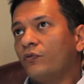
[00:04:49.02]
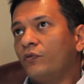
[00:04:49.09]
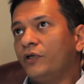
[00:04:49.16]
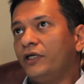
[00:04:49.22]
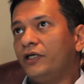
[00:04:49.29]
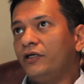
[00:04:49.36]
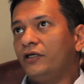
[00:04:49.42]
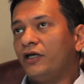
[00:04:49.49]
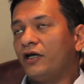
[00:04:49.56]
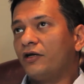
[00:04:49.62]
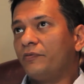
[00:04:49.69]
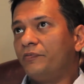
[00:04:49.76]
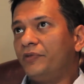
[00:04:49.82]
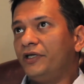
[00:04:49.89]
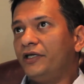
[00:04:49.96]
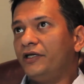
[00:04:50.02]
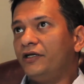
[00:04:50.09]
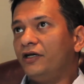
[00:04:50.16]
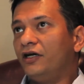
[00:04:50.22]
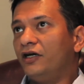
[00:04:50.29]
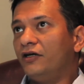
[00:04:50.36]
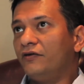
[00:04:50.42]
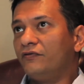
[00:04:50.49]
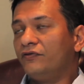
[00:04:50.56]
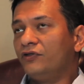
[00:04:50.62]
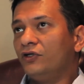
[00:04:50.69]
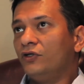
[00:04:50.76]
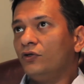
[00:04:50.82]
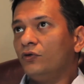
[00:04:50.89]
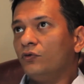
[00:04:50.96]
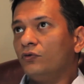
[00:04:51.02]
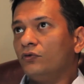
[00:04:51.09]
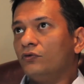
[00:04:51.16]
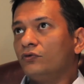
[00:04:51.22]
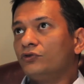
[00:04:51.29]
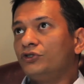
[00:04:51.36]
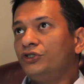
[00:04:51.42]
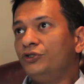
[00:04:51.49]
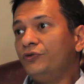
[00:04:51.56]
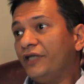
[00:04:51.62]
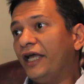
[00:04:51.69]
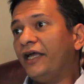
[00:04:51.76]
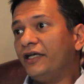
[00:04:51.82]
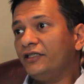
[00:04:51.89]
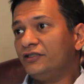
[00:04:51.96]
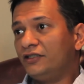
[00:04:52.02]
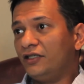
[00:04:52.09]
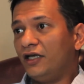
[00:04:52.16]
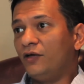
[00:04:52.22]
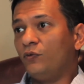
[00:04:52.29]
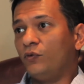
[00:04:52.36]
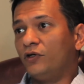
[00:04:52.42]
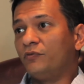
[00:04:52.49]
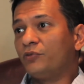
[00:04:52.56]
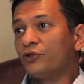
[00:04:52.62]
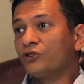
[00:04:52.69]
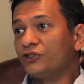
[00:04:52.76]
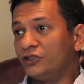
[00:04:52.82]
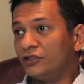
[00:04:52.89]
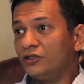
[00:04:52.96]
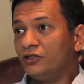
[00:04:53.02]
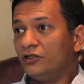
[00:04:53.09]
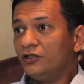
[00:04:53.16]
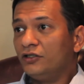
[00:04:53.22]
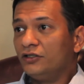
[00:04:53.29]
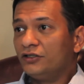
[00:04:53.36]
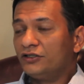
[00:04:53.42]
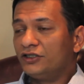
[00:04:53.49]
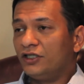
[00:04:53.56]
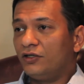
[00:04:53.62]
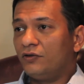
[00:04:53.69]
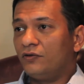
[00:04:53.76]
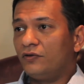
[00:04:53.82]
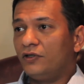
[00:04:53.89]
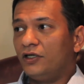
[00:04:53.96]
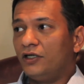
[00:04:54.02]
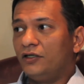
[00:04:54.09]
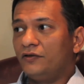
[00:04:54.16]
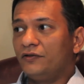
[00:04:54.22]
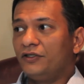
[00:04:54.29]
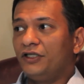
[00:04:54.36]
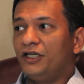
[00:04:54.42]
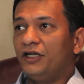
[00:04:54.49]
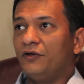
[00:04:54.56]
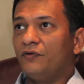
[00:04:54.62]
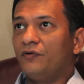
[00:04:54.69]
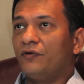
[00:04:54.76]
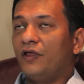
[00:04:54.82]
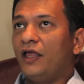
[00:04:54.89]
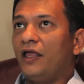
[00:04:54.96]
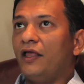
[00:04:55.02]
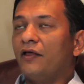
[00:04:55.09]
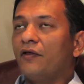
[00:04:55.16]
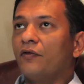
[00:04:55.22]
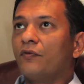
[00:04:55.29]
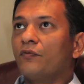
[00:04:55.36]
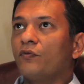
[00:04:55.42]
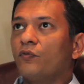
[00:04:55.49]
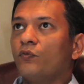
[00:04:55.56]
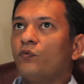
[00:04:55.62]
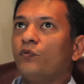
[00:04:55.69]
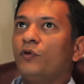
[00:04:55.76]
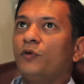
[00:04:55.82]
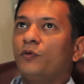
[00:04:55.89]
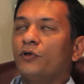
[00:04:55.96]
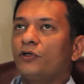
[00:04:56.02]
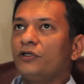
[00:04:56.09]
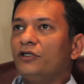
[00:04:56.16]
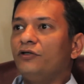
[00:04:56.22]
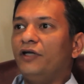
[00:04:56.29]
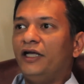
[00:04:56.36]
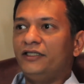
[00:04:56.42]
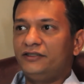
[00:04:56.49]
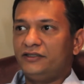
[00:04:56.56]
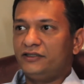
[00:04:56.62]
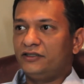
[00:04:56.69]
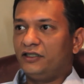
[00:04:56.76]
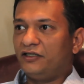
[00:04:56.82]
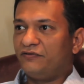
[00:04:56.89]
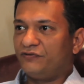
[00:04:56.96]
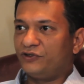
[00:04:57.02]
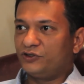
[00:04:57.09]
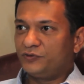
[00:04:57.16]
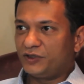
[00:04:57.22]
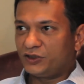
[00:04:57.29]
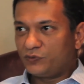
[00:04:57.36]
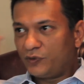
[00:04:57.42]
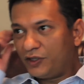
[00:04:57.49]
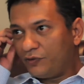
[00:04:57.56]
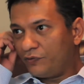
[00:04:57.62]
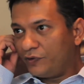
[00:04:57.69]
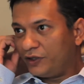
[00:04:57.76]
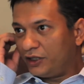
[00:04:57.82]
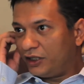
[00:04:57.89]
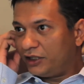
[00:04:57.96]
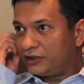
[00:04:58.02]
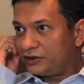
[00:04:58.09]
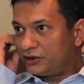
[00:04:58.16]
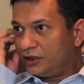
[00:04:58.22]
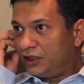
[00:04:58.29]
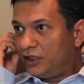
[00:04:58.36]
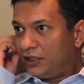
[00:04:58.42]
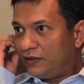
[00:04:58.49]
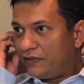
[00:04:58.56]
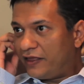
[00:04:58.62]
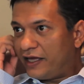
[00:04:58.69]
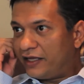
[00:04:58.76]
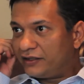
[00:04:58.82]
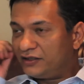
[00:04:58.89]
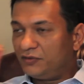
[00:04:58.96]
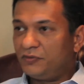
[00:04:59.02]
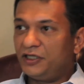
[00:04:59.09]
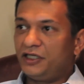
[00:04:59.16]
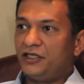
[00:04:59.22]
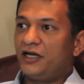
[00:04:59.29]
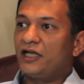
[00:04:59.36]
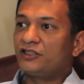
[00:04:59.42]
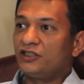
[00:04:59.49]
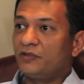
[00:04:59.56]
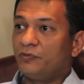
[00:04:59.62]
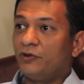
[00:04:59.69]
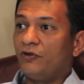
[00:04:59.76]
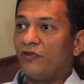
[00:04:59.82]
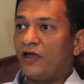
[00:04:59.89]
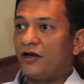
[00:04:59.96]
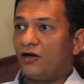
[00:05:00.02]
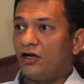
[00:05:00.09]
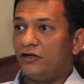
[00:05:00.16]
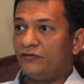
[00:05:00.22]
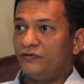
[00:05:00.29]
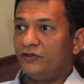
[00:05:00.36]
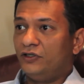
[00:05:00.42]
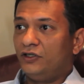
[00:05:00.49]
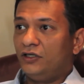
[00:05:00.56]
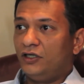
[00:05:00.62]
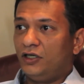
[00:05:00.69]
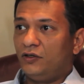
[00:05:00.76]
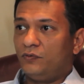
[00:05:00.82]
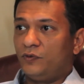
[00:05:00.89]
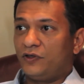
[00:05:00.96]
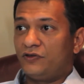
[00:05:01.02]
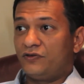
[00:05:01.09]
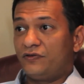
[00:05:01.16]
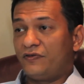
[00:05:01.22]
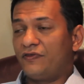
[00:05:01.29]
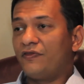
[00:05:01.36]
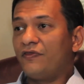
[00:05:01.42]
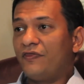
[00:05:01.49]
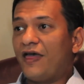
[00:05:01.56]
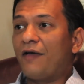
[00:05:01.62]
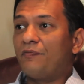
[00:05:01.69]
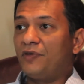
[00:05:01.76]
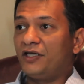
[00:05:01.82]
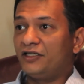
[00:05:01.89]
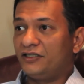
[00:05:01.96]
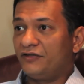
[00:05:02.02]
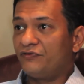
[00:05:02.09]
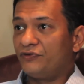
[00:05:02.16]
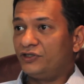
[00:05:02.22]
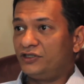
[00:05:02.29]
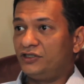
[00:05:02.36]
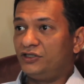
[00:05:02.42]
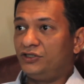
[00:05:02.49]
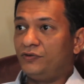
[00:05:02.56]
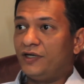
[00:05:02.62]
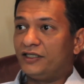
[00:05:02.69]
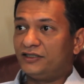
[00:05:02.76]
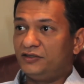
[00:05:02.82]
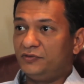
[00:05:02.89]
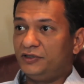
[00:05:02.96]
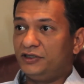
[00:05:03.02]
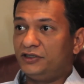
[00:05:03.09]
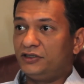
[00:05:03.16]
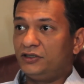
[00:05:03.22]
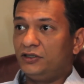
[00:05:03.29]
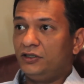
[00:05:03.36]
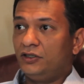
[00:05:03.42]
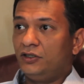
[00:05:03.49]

We got a bid of 2 days and 1 person. So, you know, we were a little hesitant at first because we didn't realize that somebody could actually pull that off with that big a difference in 2 estimates.